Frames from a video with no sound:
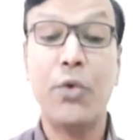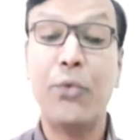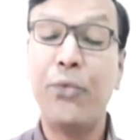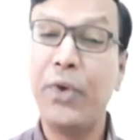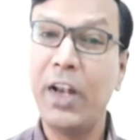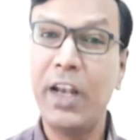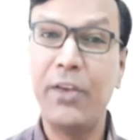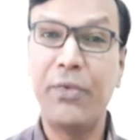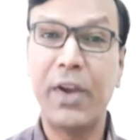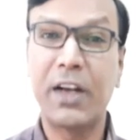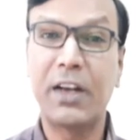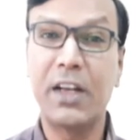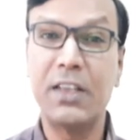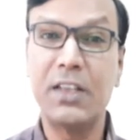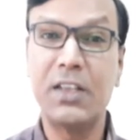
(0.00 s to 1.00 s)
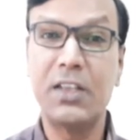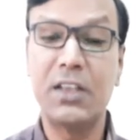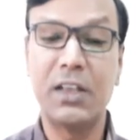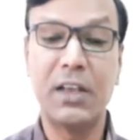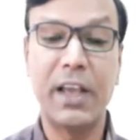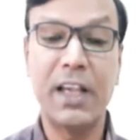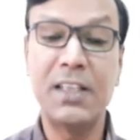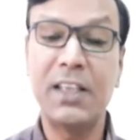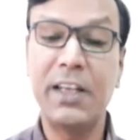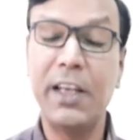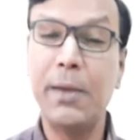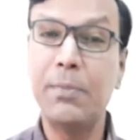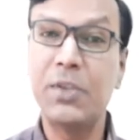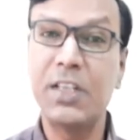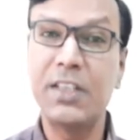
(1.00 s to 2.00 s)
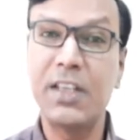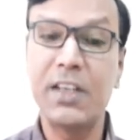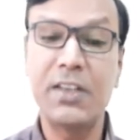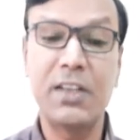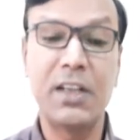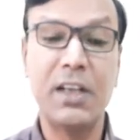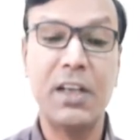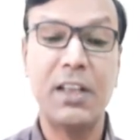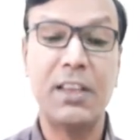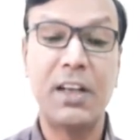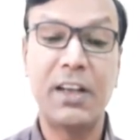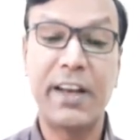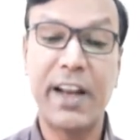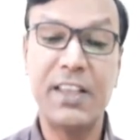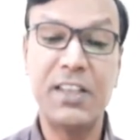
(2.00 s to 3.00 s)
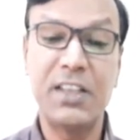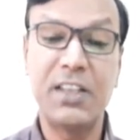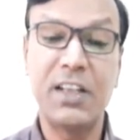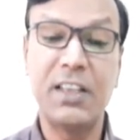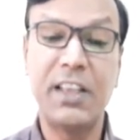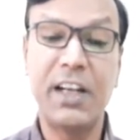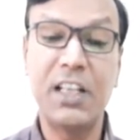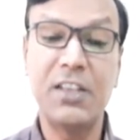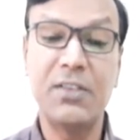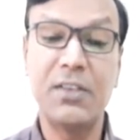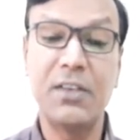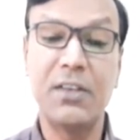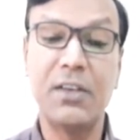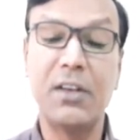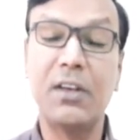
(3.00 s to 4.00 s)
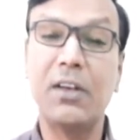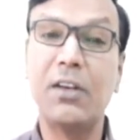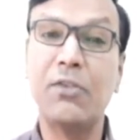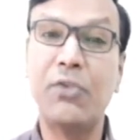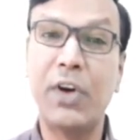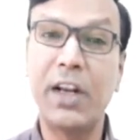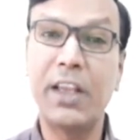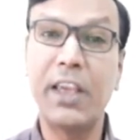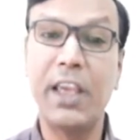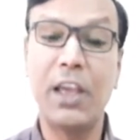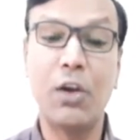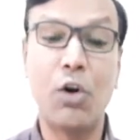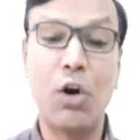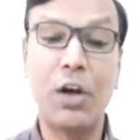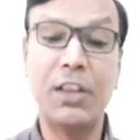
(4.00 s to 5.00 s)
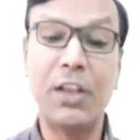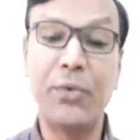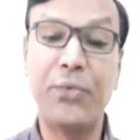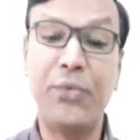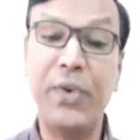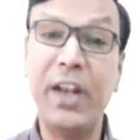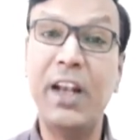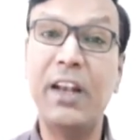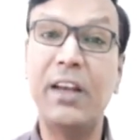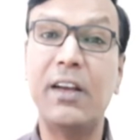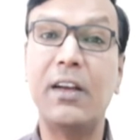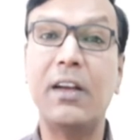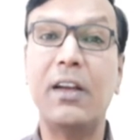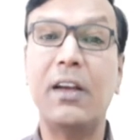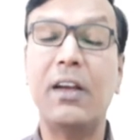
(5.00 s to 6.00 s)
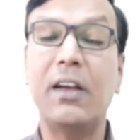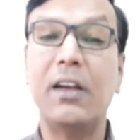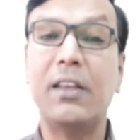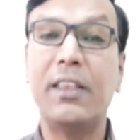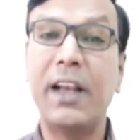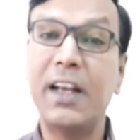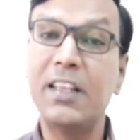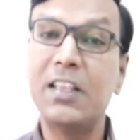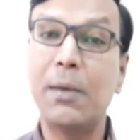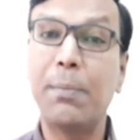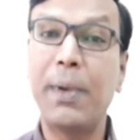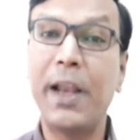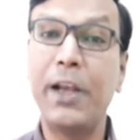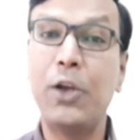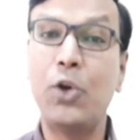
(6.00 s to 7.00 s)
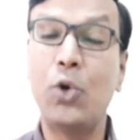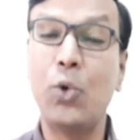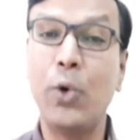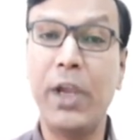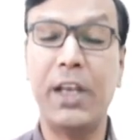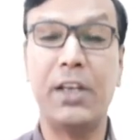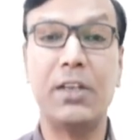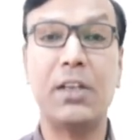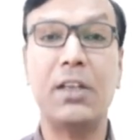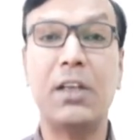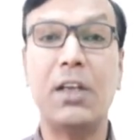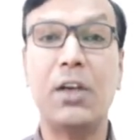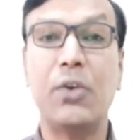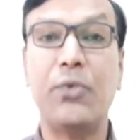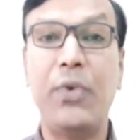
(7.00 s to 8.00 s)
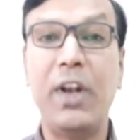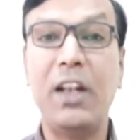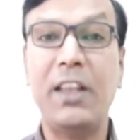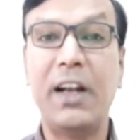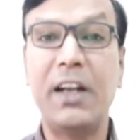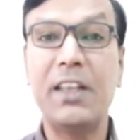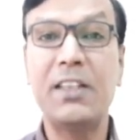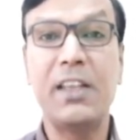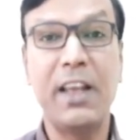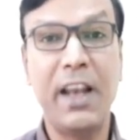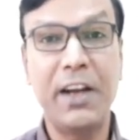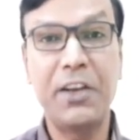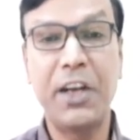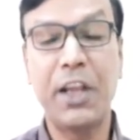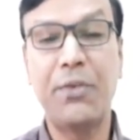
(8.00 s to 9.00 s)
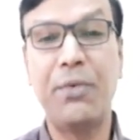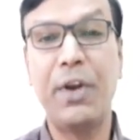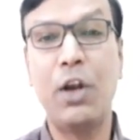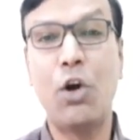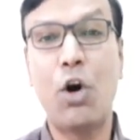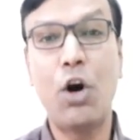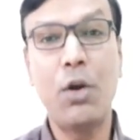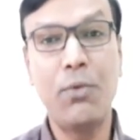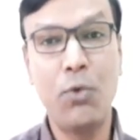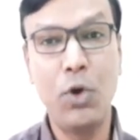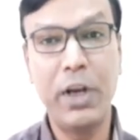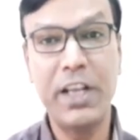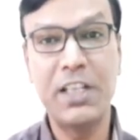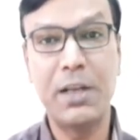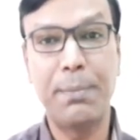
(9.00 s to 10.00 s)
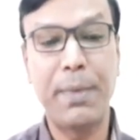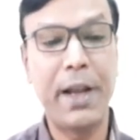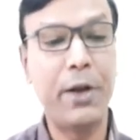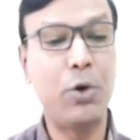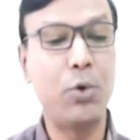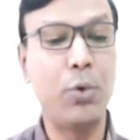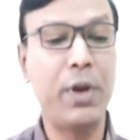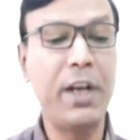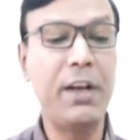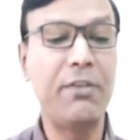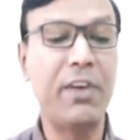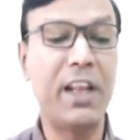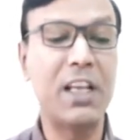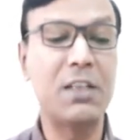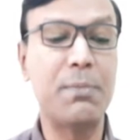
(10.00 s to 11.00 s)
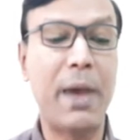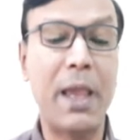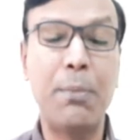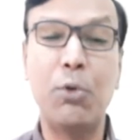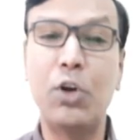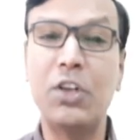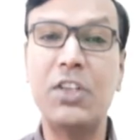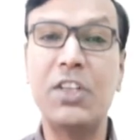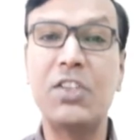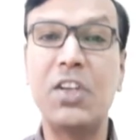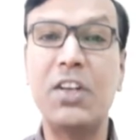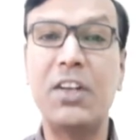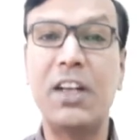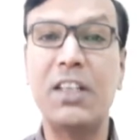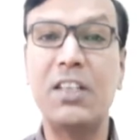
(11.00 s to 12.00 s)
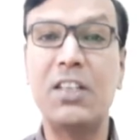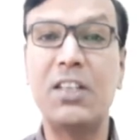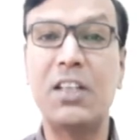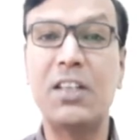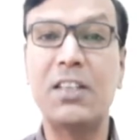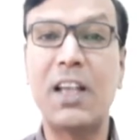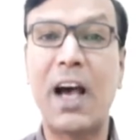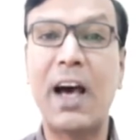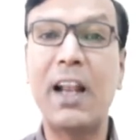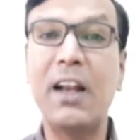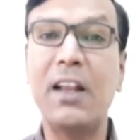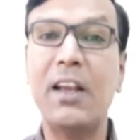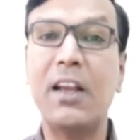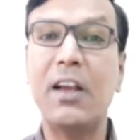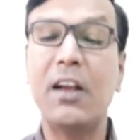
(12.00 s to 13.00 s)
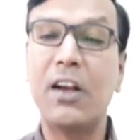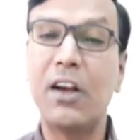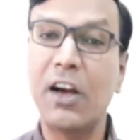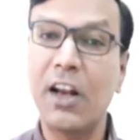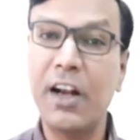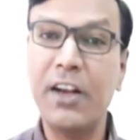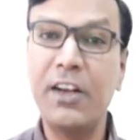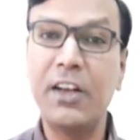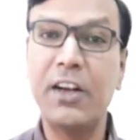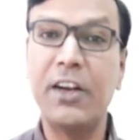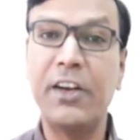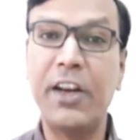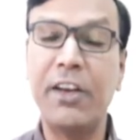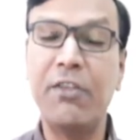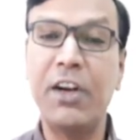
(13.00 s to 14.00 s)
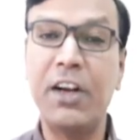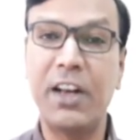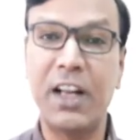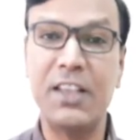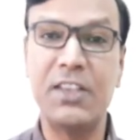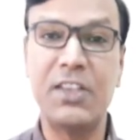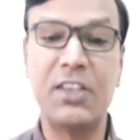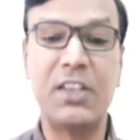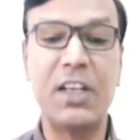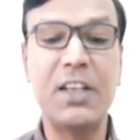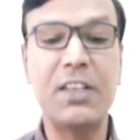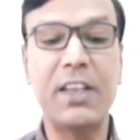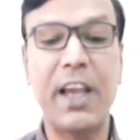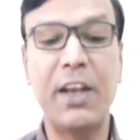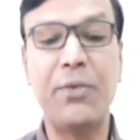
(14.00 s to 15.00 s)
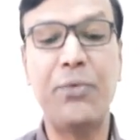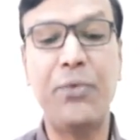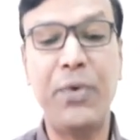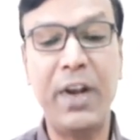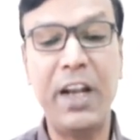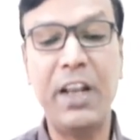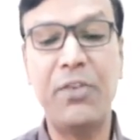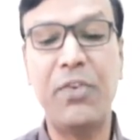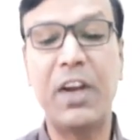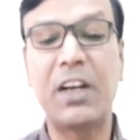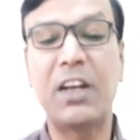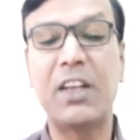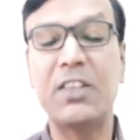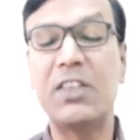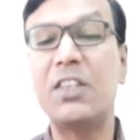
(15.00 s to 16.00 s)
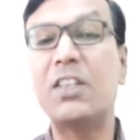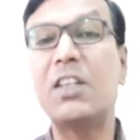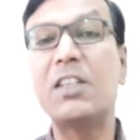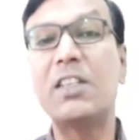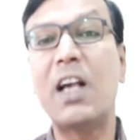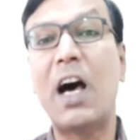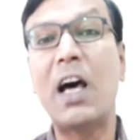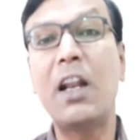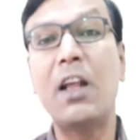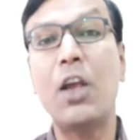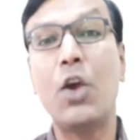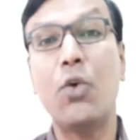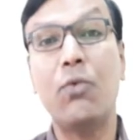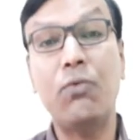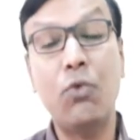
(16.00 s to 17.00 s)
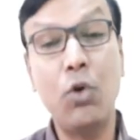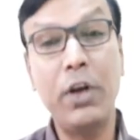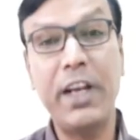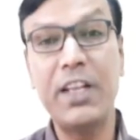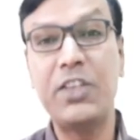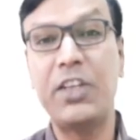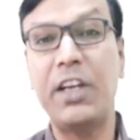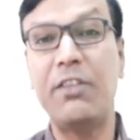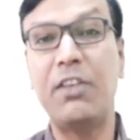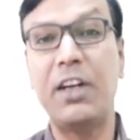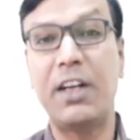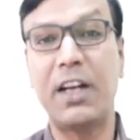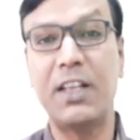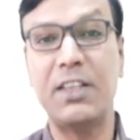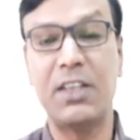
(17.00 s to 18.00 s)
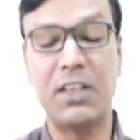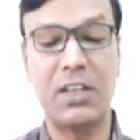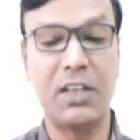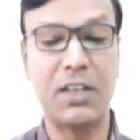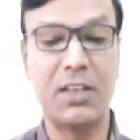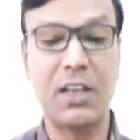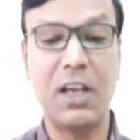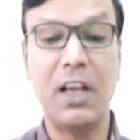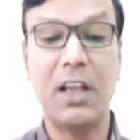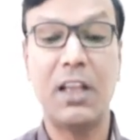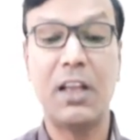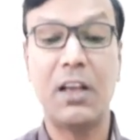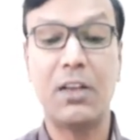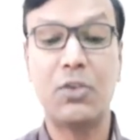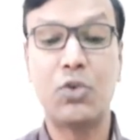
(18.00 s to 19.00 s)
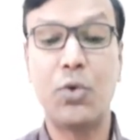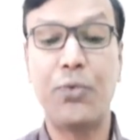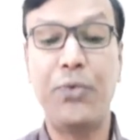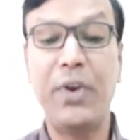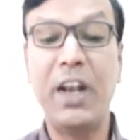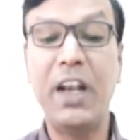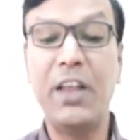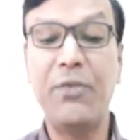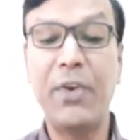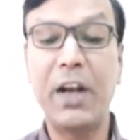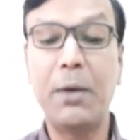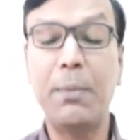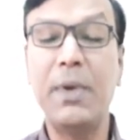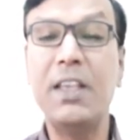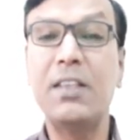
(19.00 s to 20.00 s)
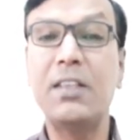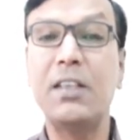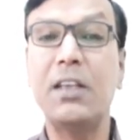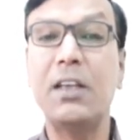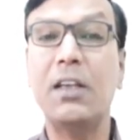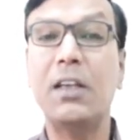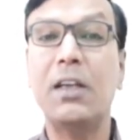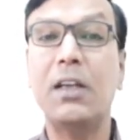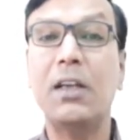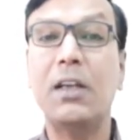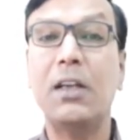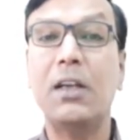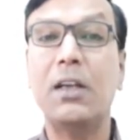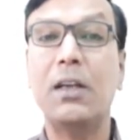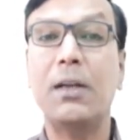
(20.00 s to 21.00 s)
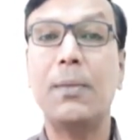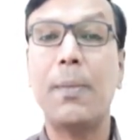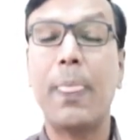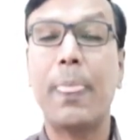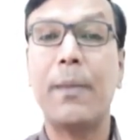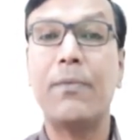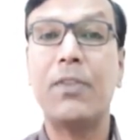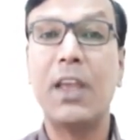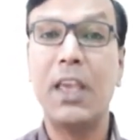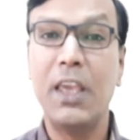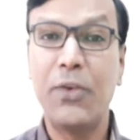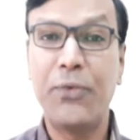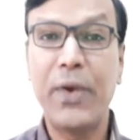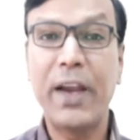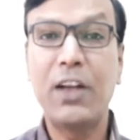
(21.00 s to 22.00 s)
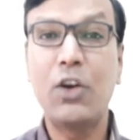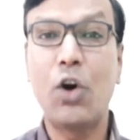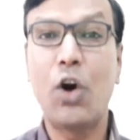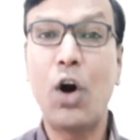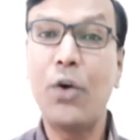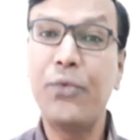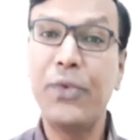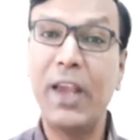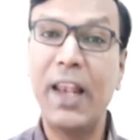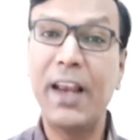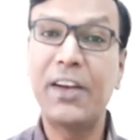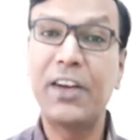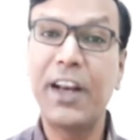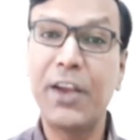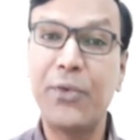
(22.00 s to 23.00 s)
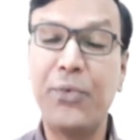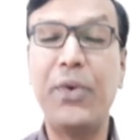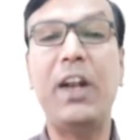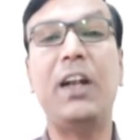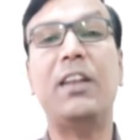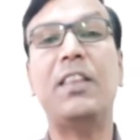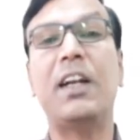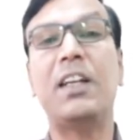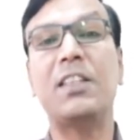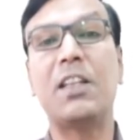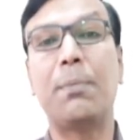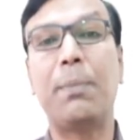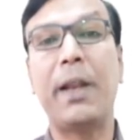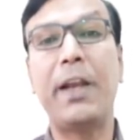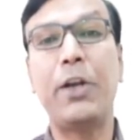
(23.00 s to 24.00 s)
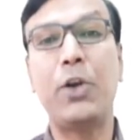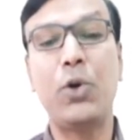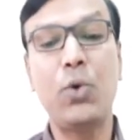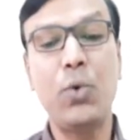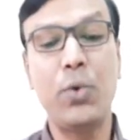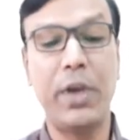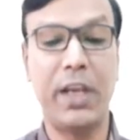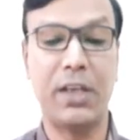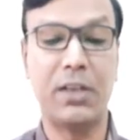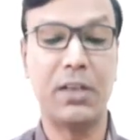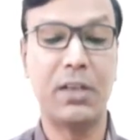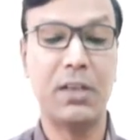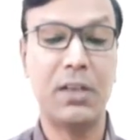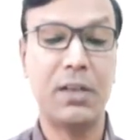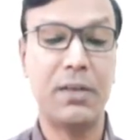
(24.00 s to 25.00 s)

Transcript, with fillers: Field effect transistor. As the name suggests, the transistor that is working on the field that is applied to it field that is electric field or voltage applied to it whereas bipolar junction transistors are current driven transistors and field effect transistors are voltage driven transistors. So, field effect means the effect of electric field that is applied to it.